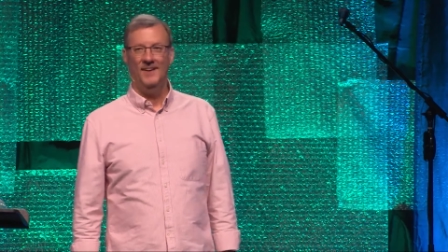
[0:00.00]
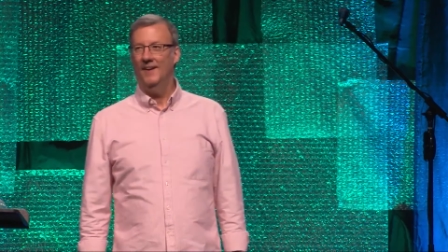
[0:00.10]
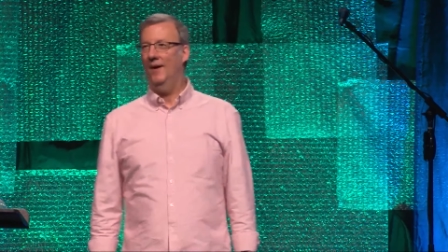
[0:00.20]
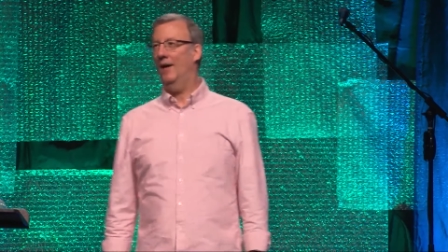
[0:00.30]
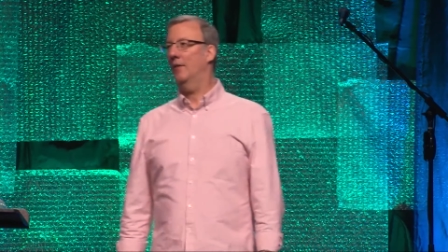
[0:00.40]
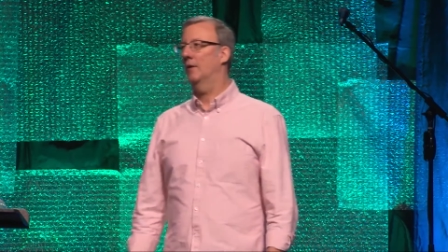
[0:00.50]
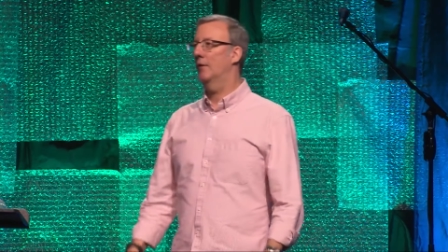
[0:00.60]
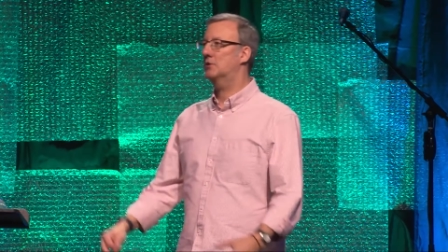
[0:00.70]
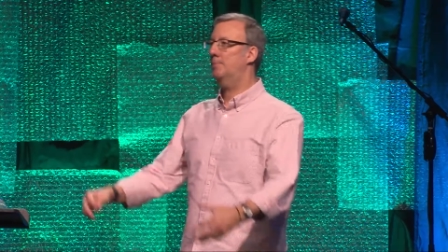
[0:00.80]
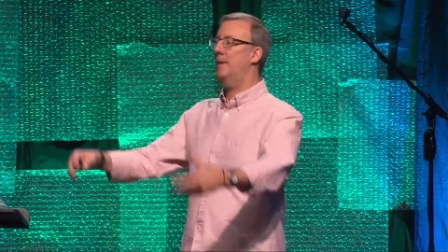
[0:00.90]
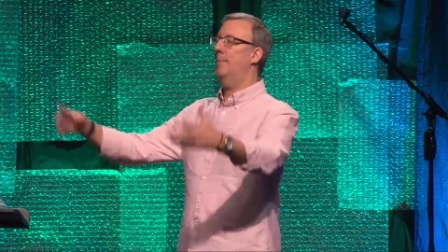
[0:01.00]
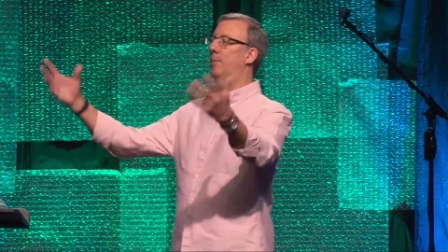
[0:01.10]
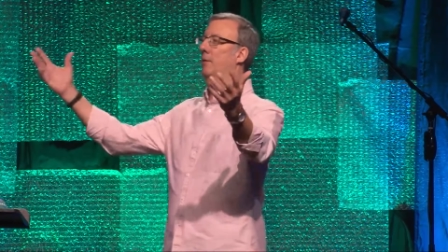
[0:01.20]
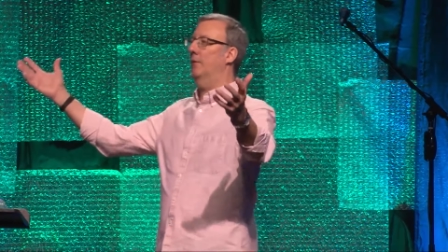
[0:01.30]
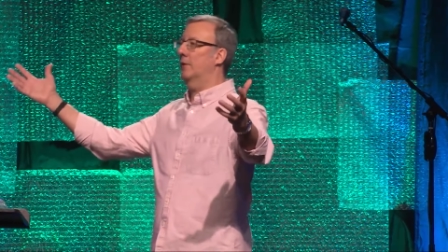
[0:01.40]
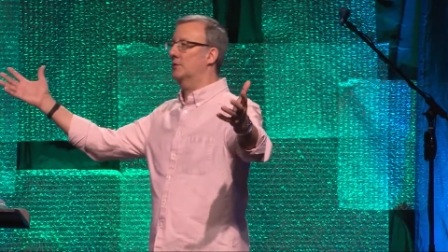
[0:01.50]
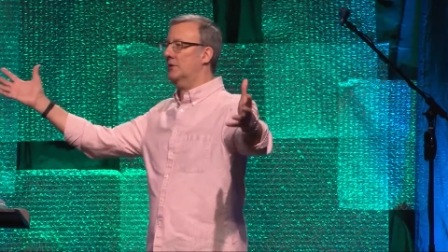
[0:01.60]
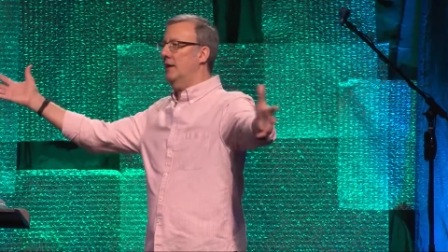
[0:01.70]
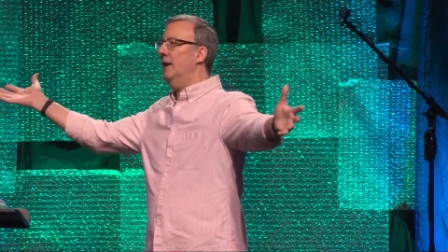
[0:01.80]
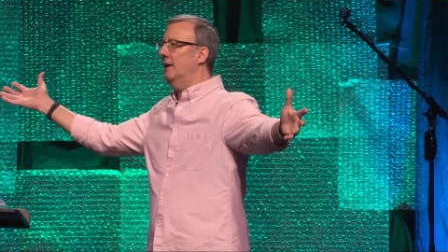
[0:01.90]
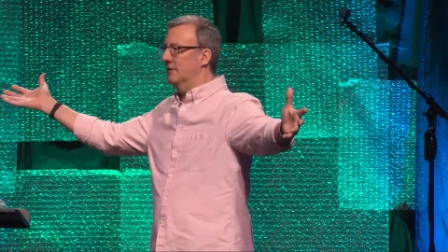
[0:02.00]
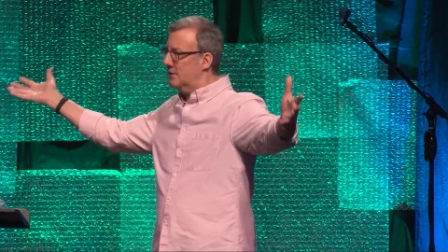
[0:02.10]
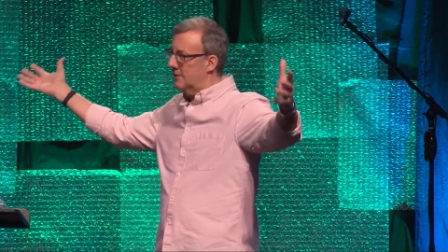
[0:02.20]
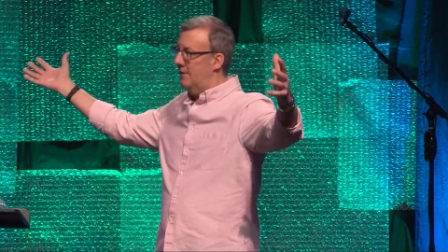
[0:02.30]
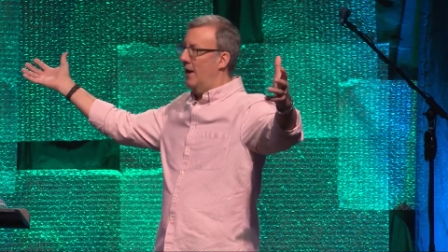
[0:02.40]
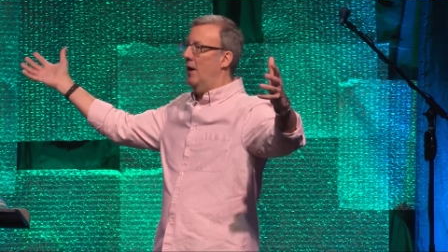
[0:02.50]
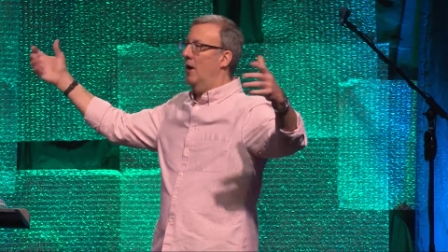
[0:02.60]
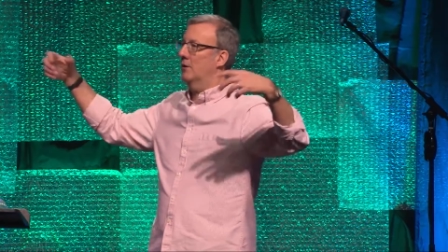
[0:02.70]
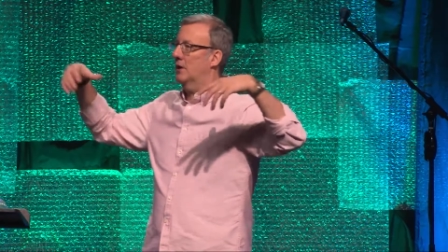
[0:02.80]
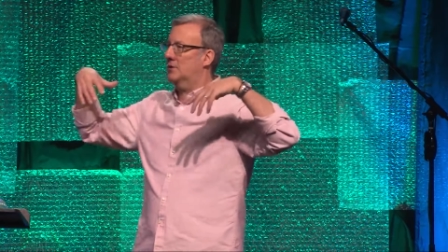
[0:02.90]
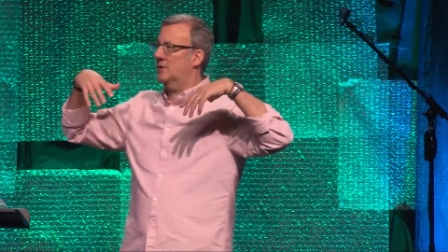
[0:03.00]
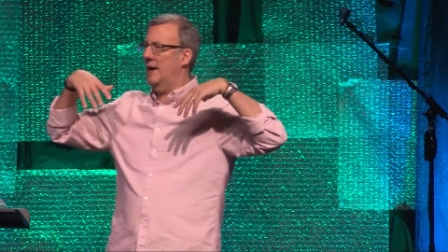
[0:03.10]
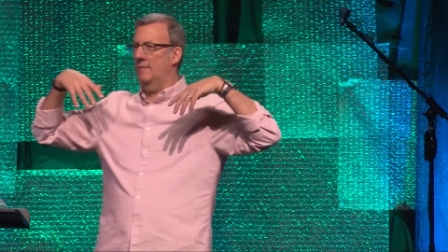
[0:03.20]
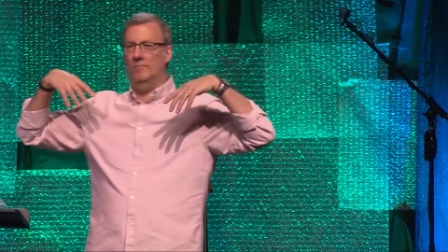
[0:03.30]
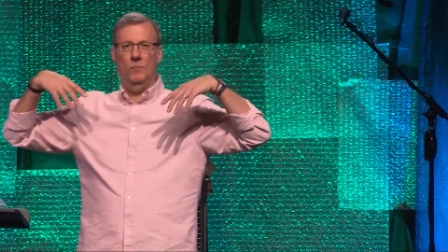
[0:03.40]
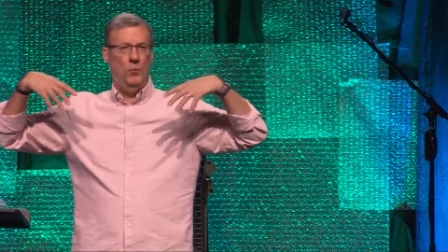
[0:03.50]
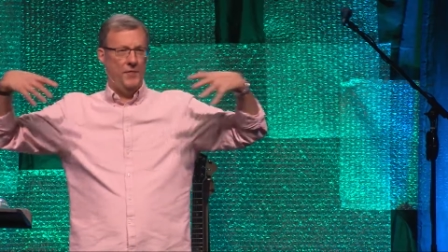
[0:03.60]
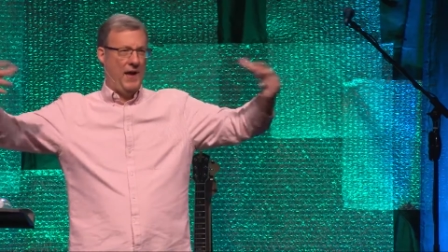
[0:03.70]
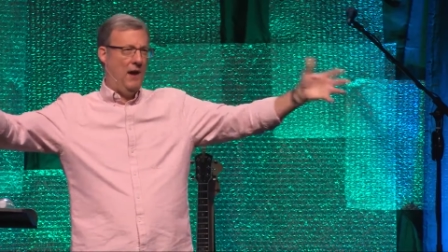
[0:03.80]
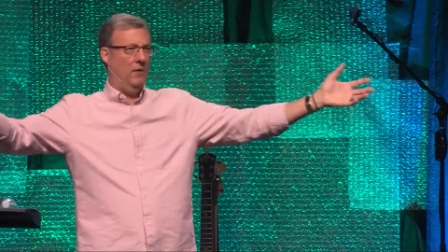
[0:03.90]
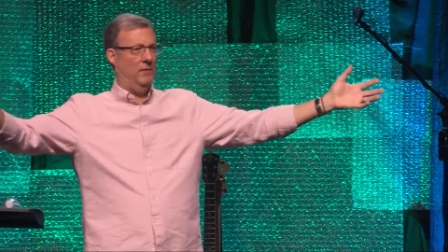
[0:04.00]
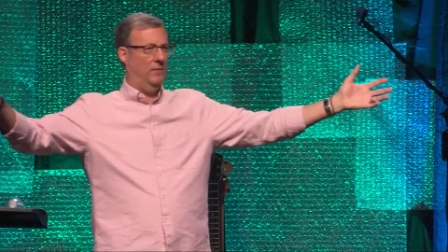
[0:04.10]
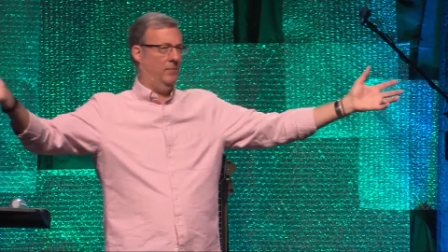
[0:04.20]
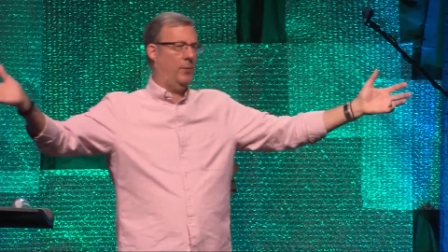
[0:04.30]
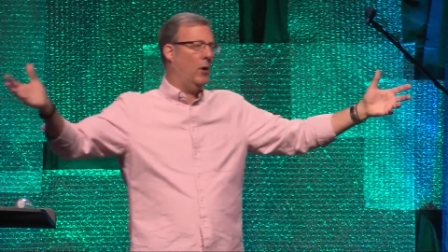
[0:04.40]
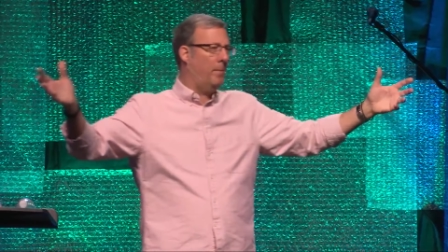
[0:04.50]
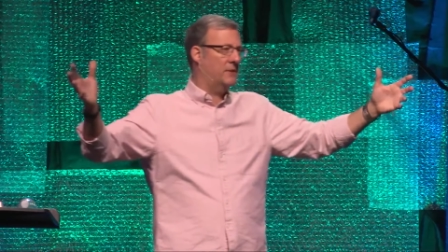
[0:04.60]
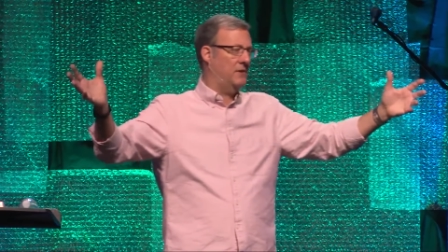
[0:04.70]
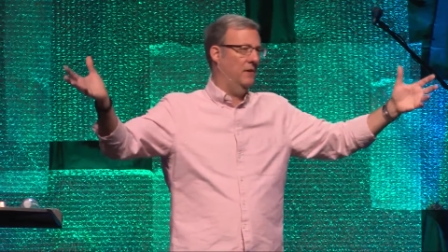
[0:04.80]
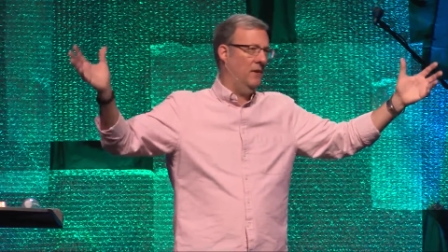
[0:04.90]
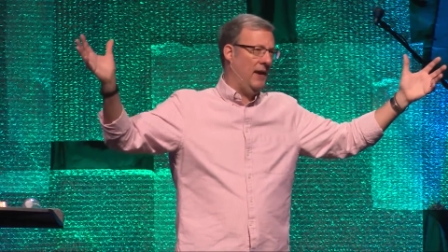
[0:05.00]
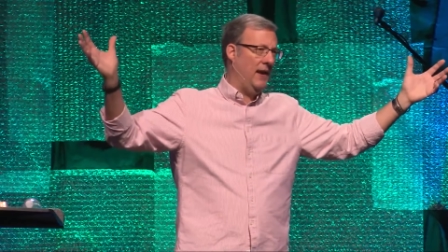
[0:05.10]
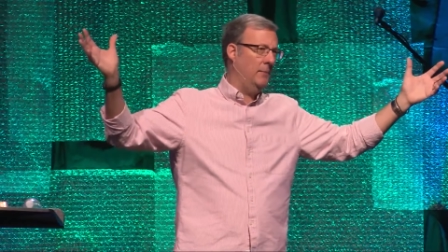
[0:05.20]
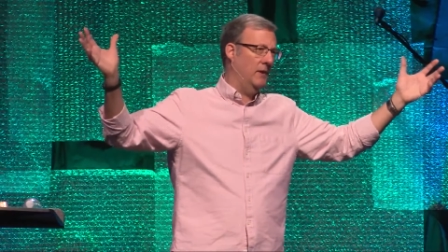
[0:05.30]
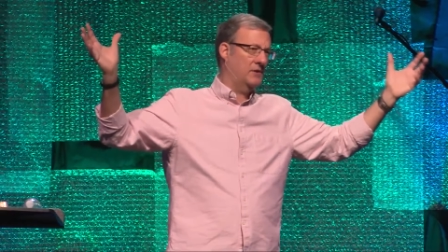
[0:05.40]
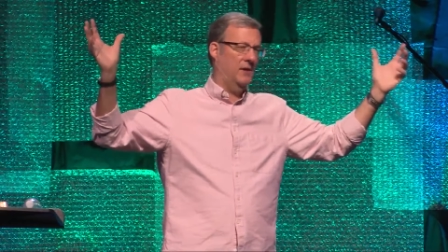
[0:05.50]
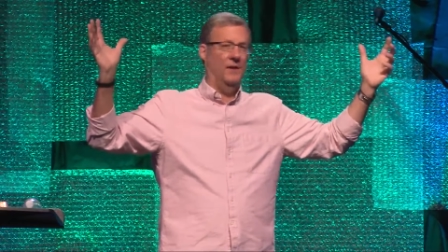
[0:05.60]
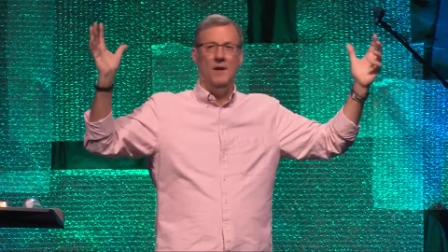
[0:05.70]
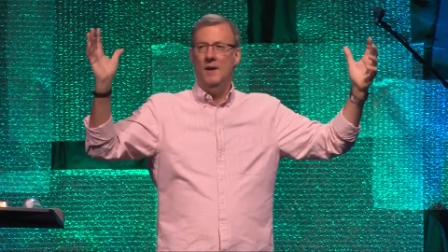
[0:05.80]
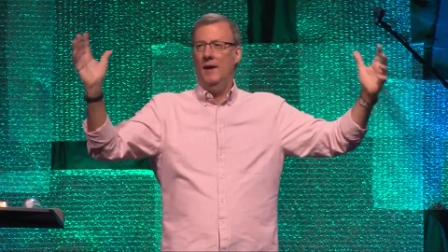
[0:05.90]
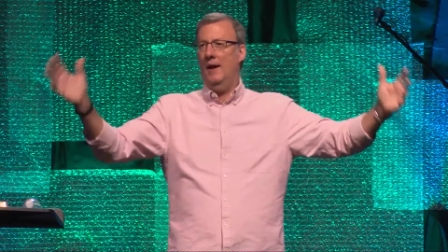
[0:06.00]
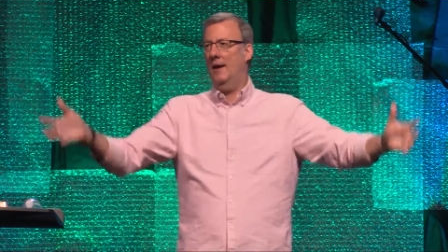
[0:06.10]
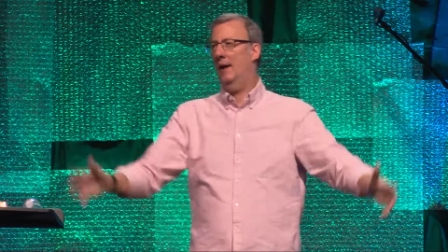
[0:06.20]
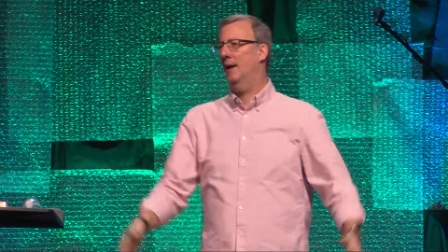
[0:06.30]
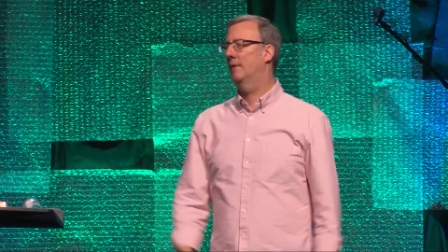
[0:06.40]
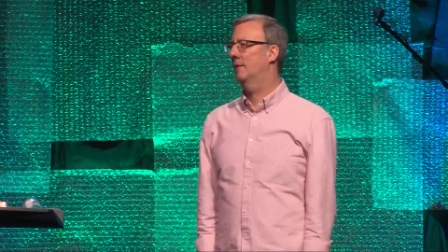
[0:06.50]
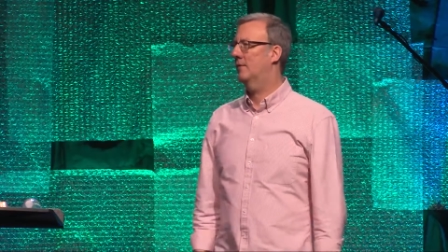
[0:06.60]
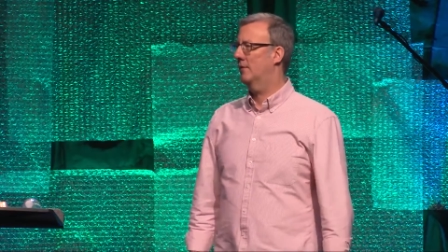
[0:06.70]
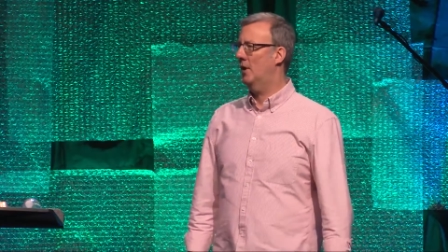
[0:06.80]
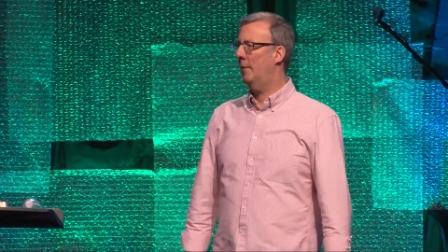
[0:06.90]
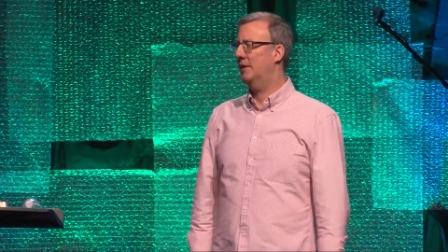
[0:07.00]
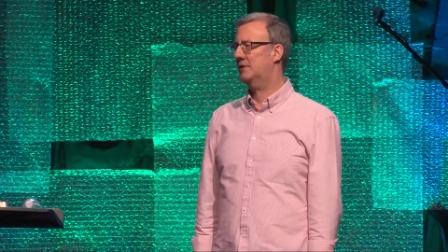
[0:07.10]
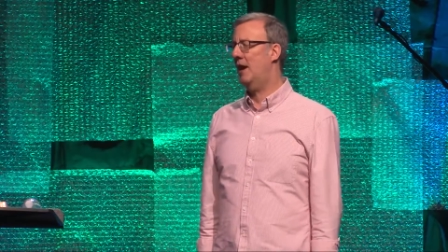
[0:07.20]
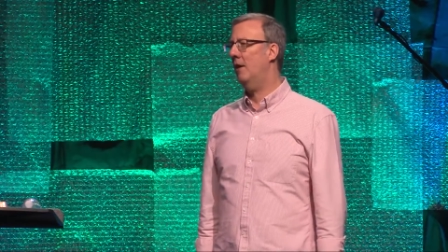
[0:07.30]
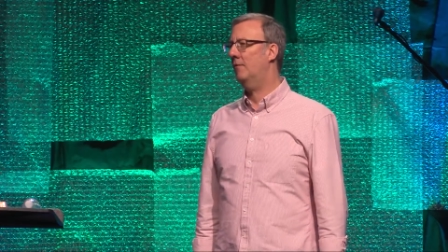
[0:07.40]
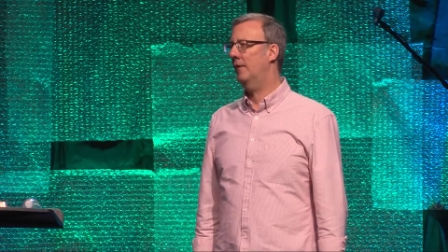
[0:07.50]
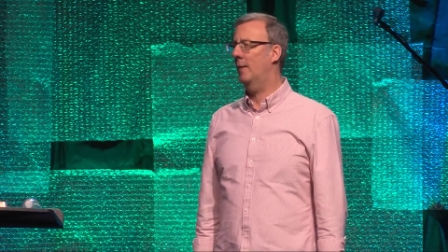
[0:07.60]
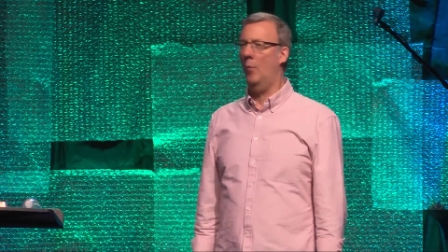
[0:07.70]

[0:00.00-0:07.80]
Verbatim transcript: Uh, there, there's people, there's kids that are just like without purpose and they're aimless and, and, and nobody's caring for them.